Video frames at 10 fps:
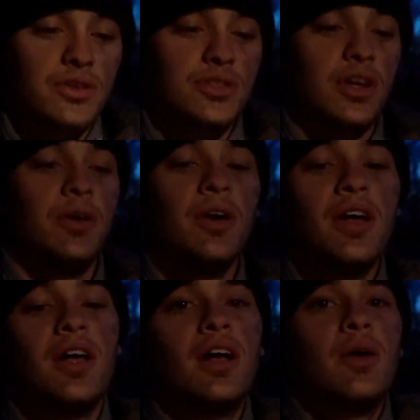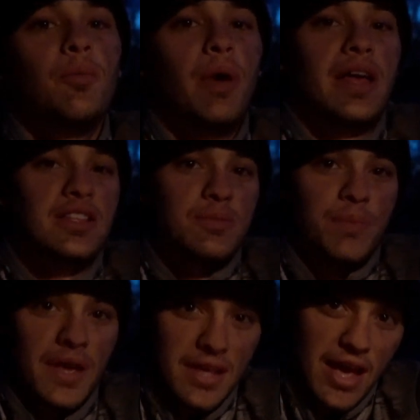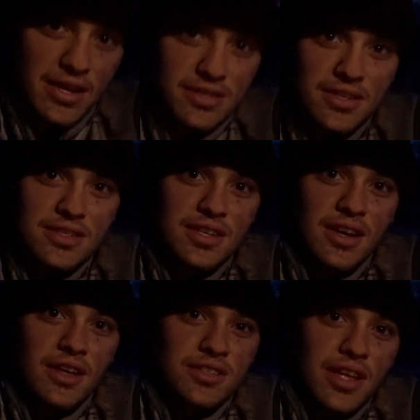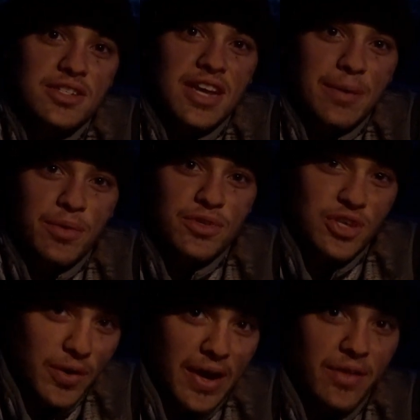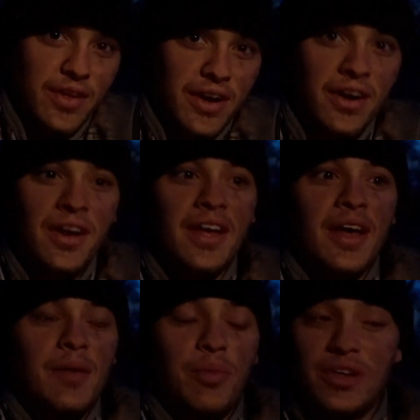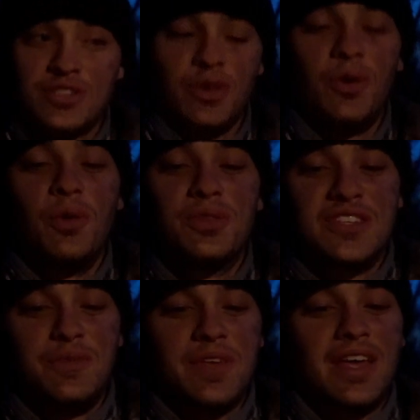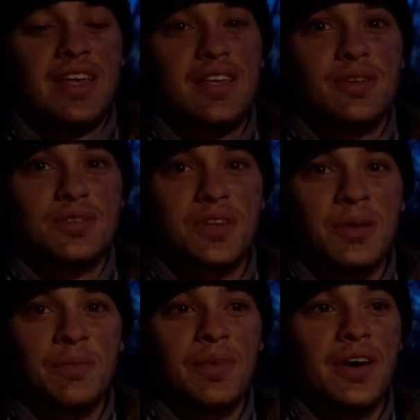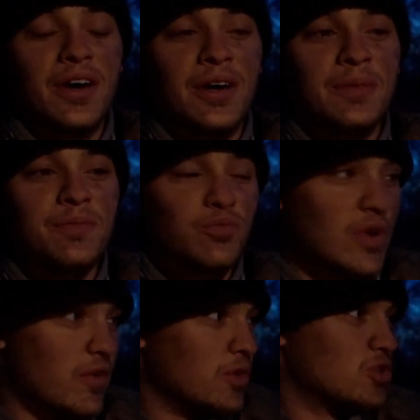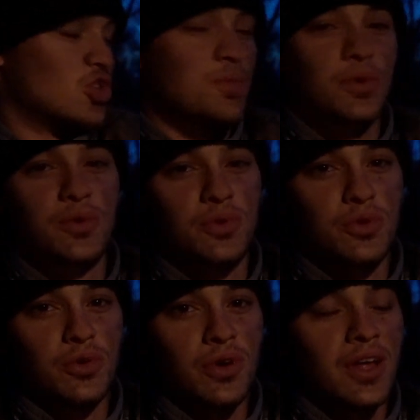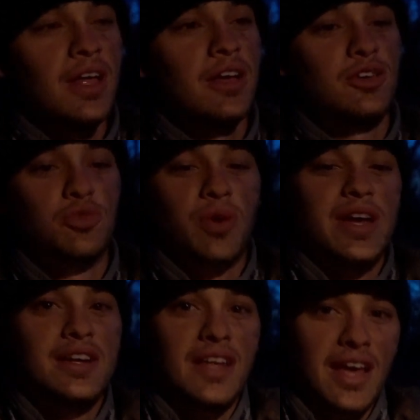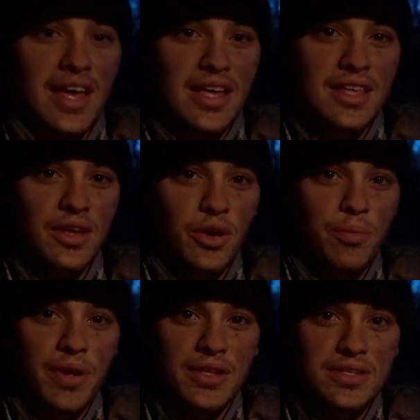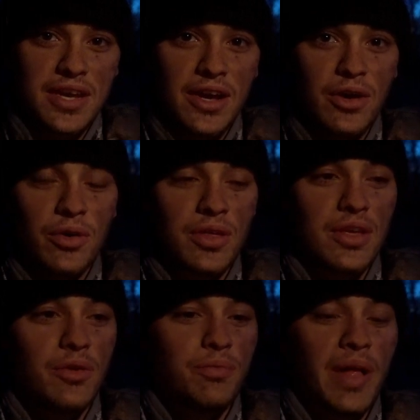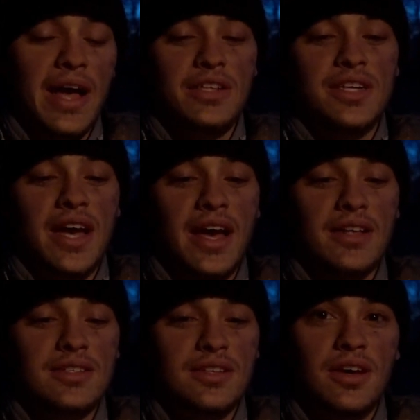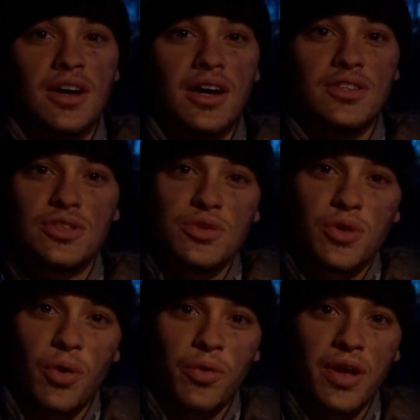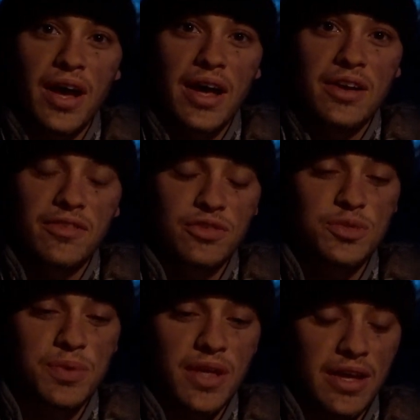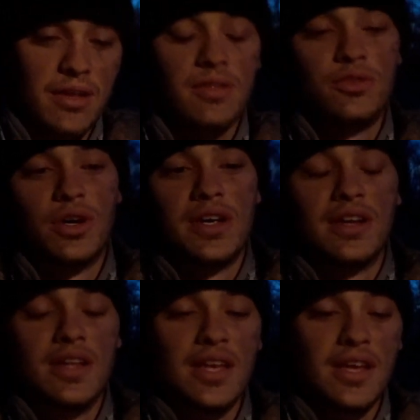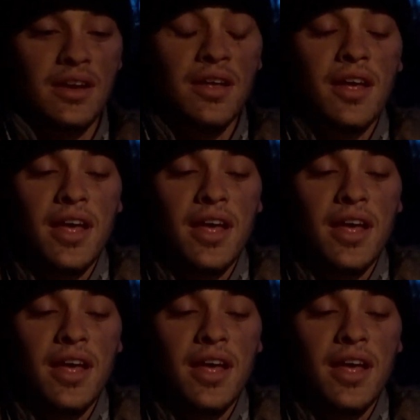So we'll probably get some pickaxes and sledgehammers, go out there bust a hole and see if we can't kill some. Um, river was super cool, great day, killed a pintail, killed blackjacks, uh, two goldeneye, different speed like drake and a hen.